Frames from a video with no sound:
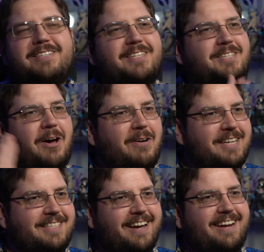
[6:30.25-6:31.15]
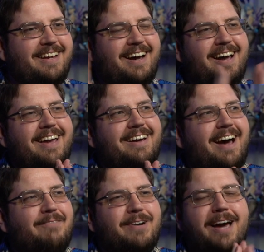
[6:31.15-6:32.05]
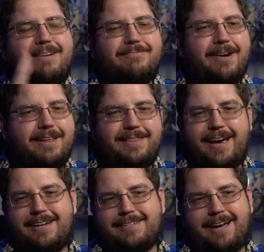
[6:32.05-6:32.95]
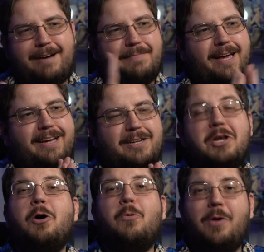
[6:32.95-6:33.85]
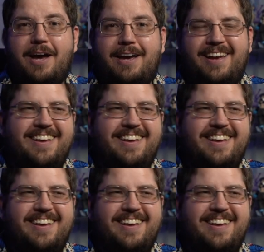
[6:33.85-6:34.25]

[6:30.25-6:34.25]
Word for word: so exciting. I, I when I read that, I'm like, no way.